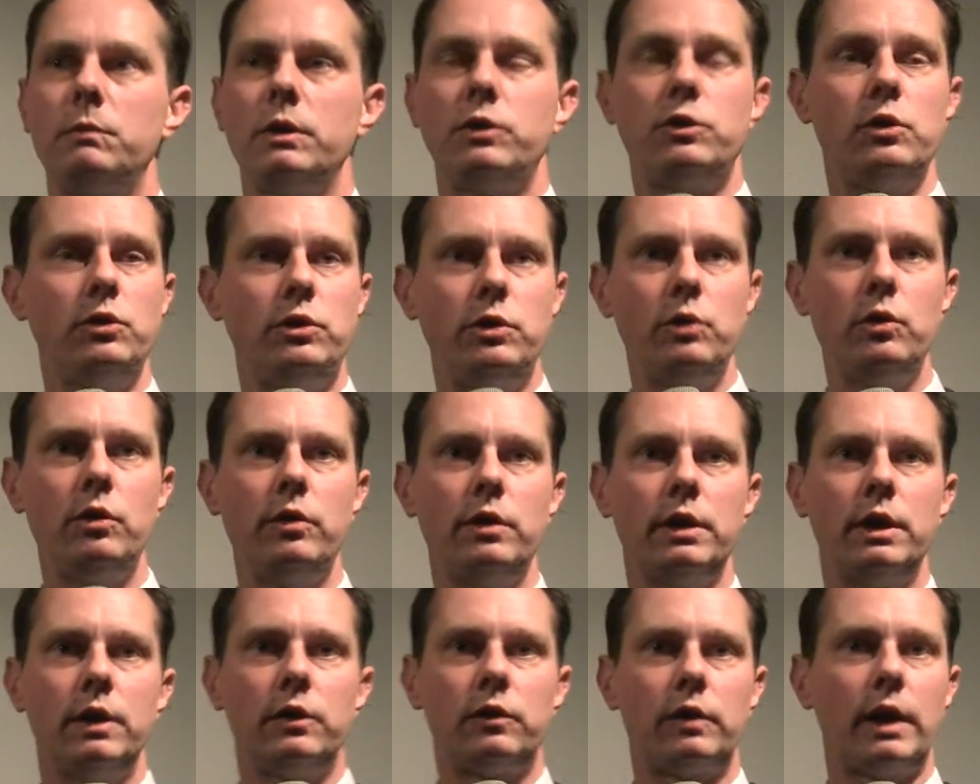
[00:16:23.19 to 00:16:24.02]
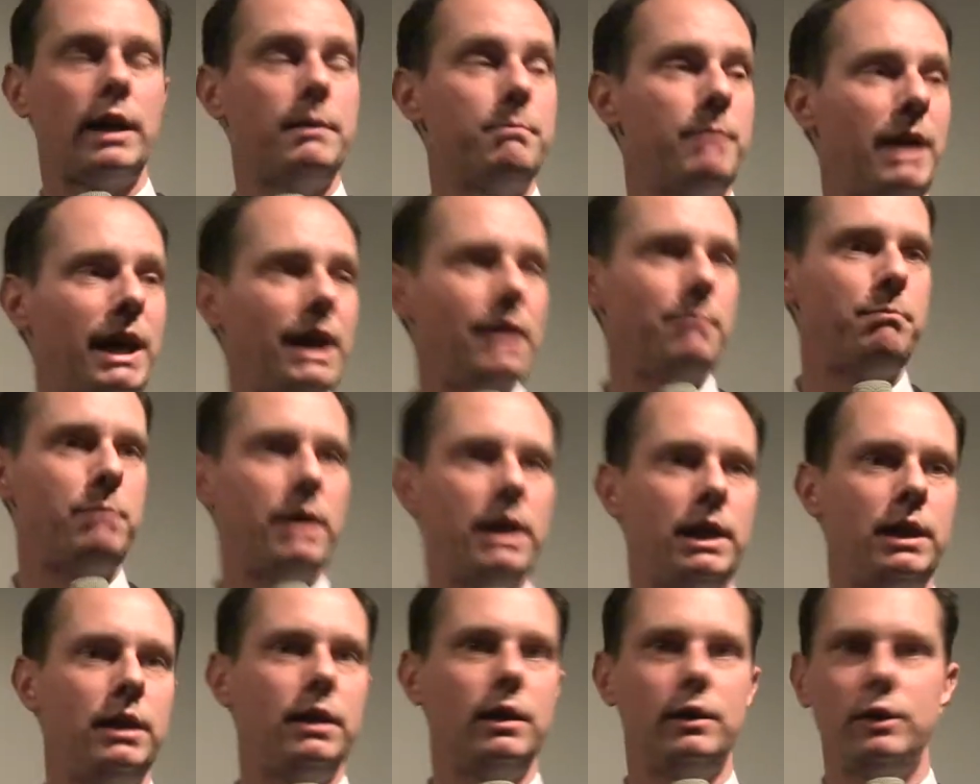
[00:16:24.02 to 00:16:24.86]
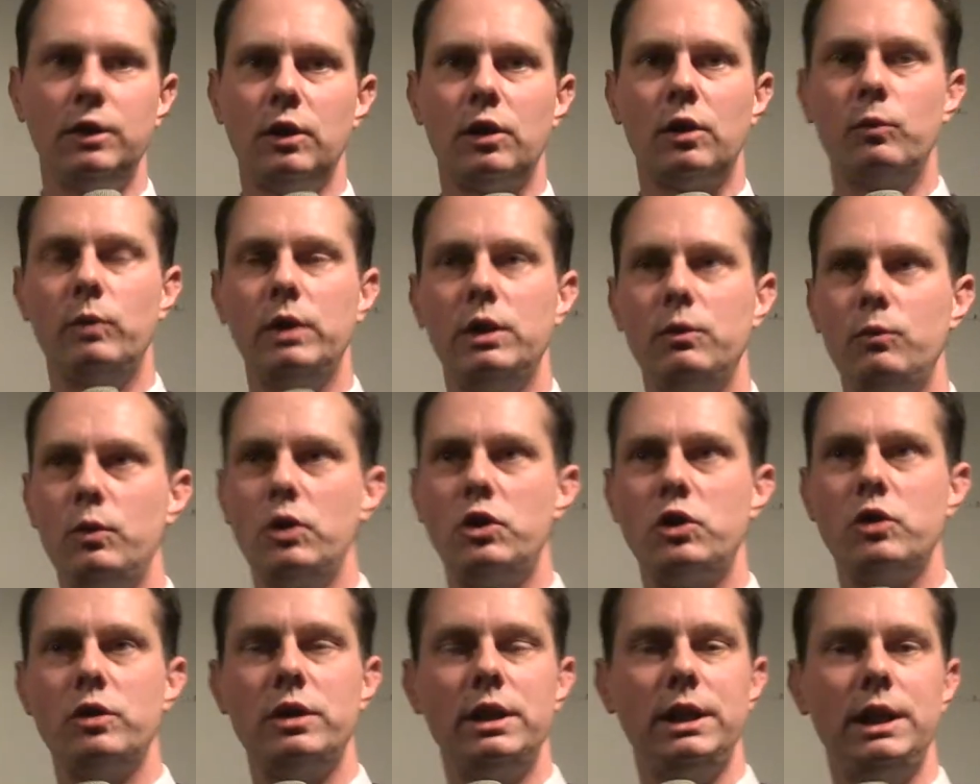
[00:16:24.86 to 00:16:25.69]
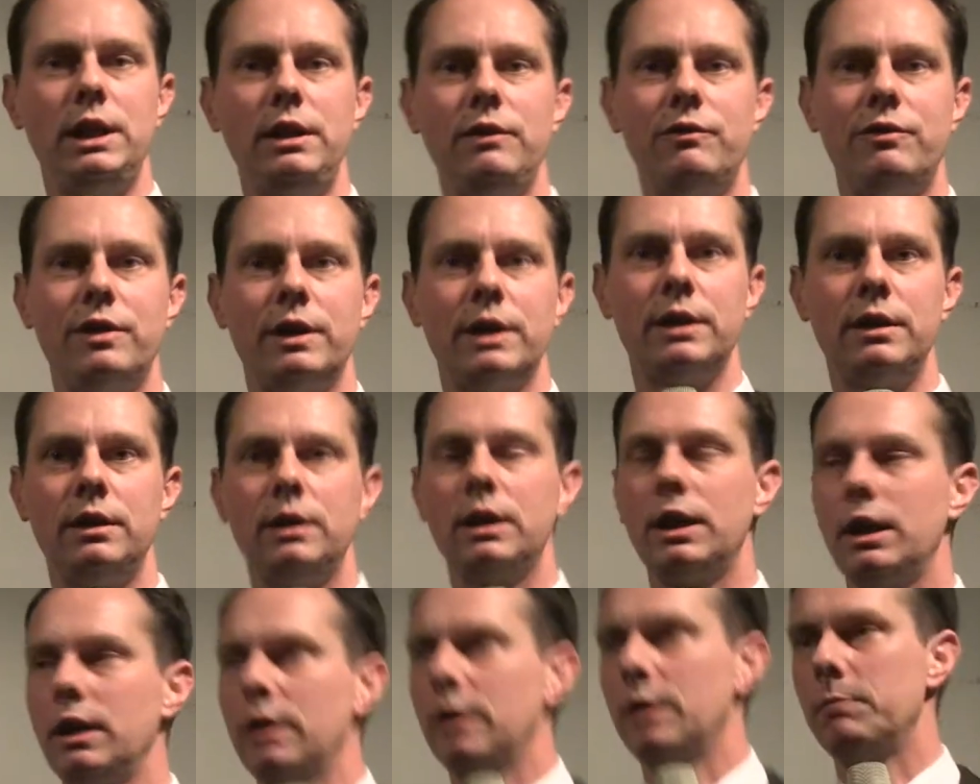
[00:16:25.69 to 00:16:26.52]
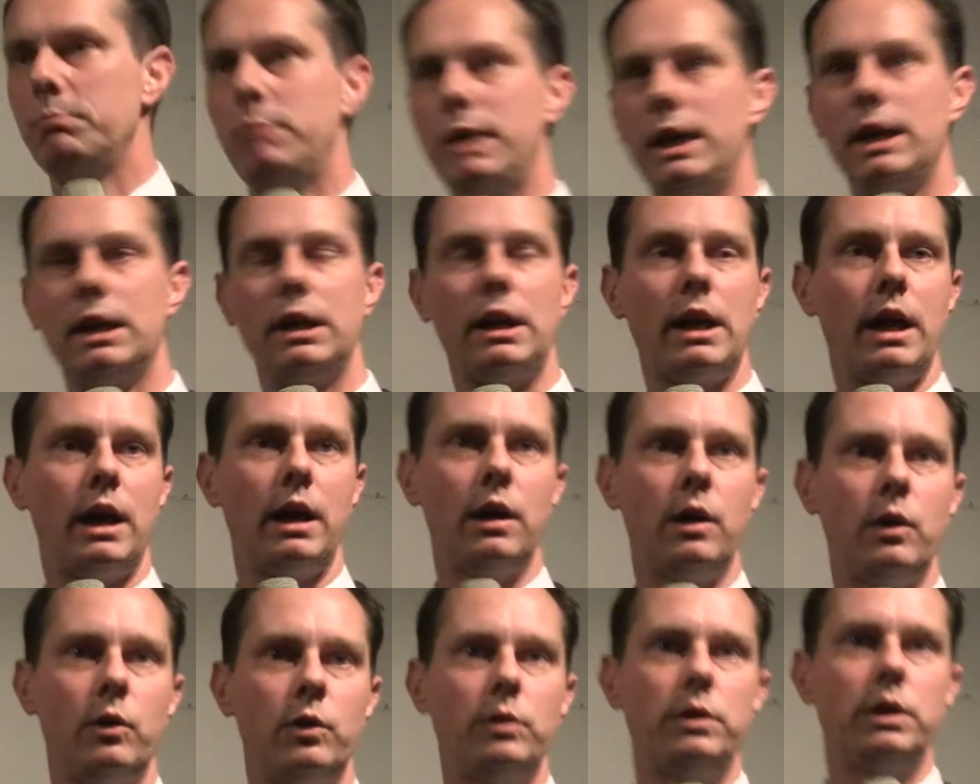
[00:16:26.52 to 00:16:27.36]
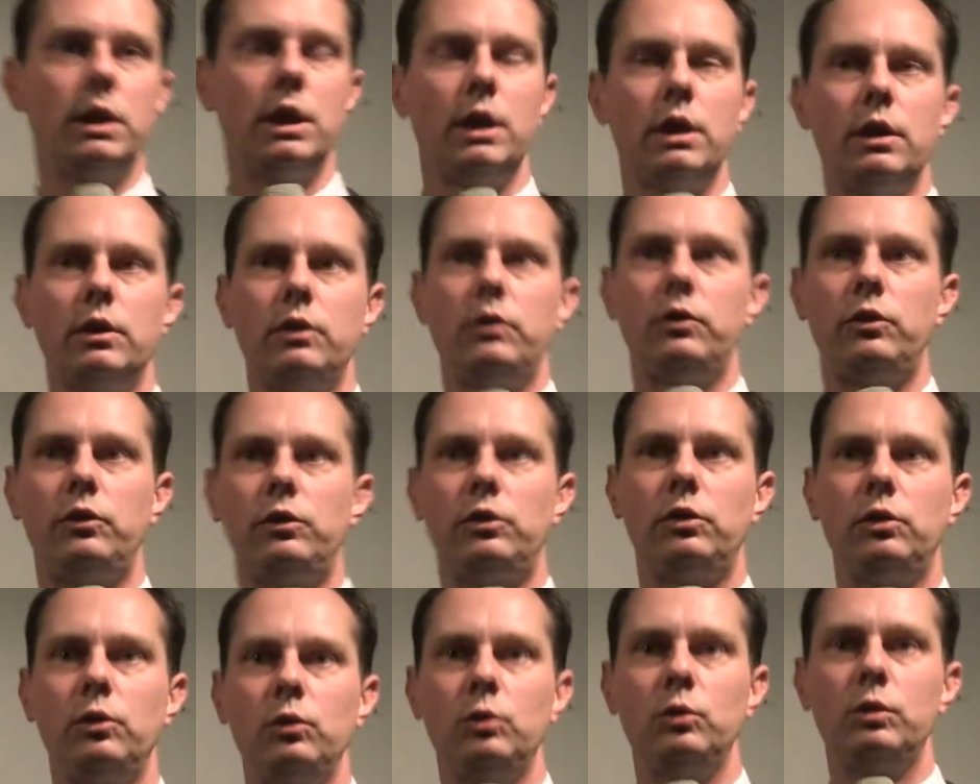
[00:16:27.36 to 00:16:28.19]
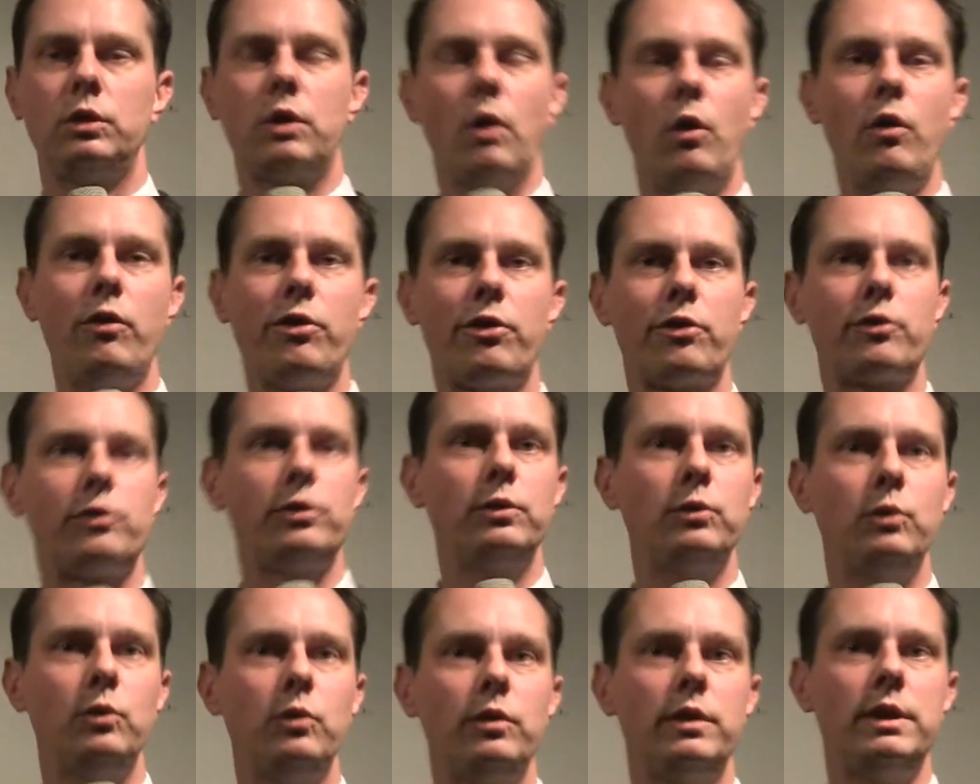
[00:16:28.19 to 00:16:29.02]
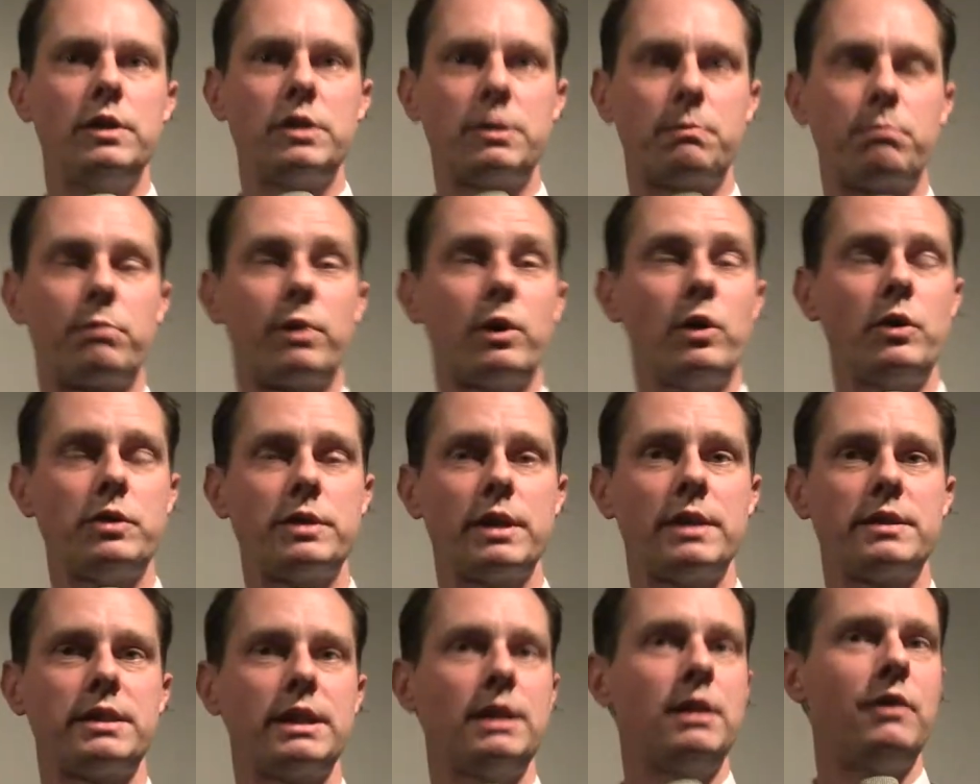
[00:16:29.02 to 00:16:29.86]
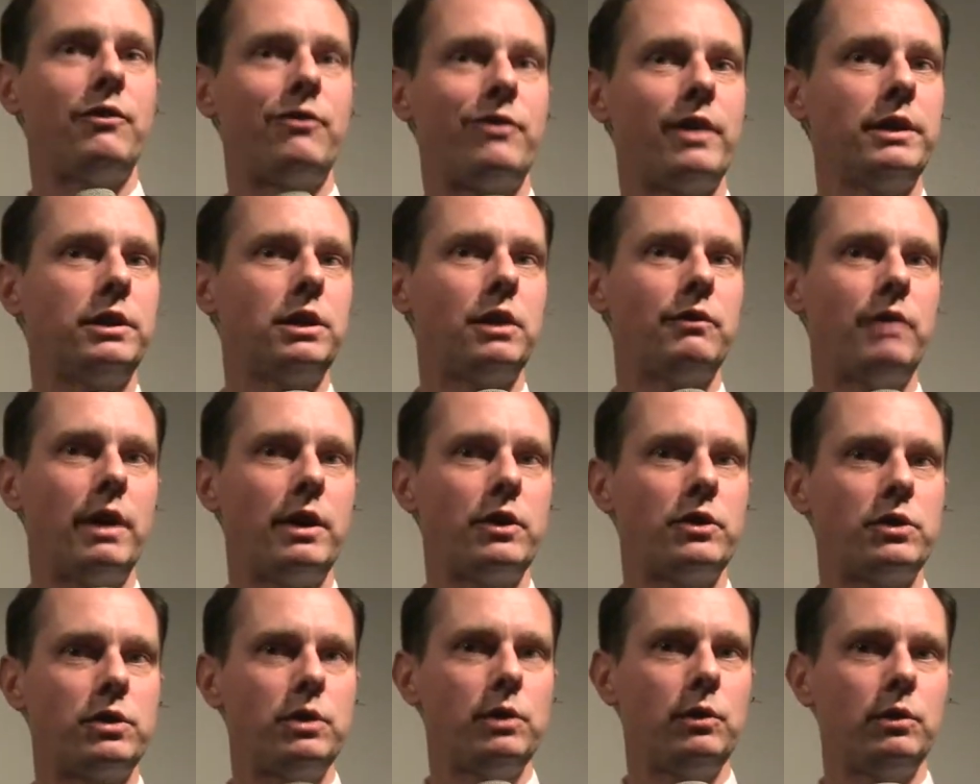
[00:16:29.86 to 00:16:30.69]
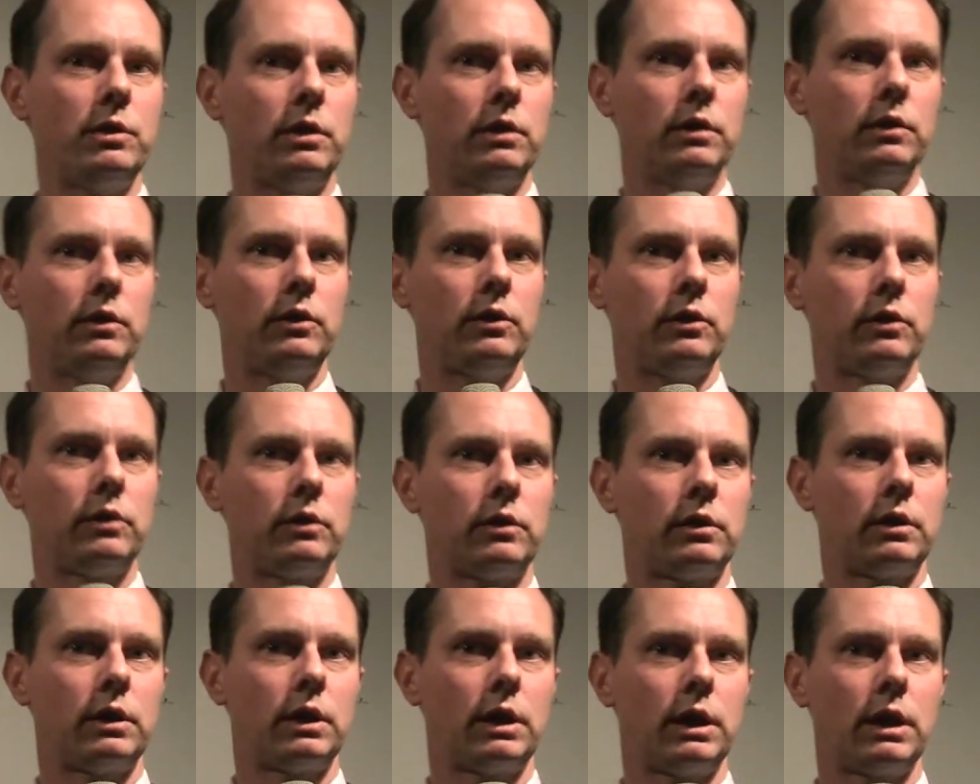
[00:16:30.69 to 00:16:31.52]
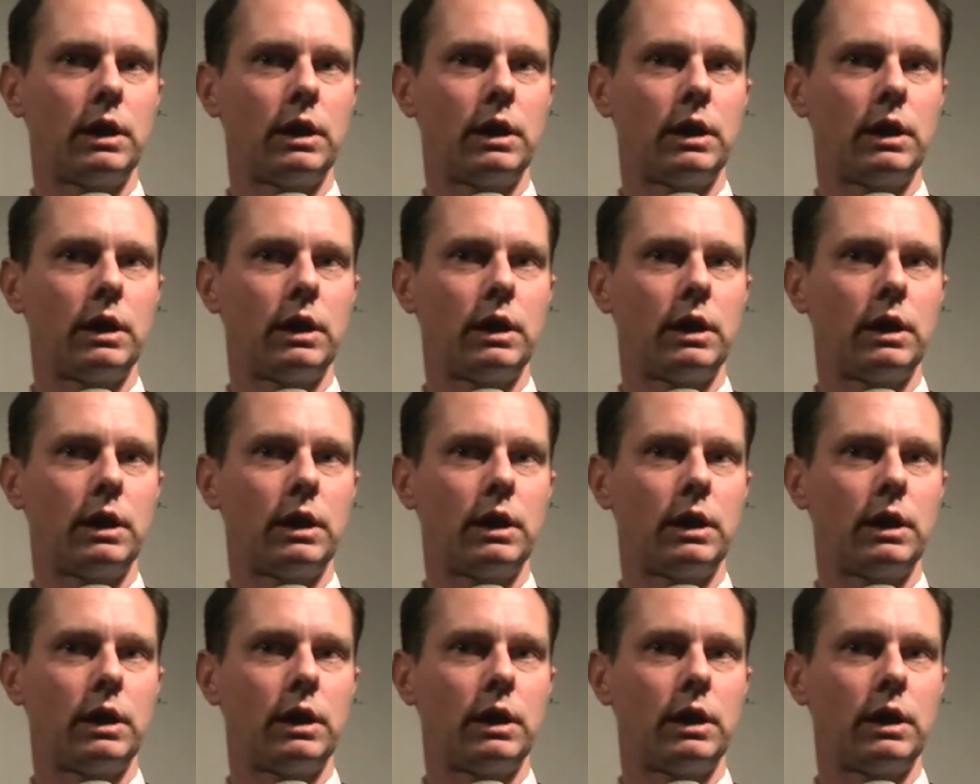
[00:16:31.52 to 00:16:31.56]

do this. And maybe, you know, we should even be allowed to go through this process in front of our students.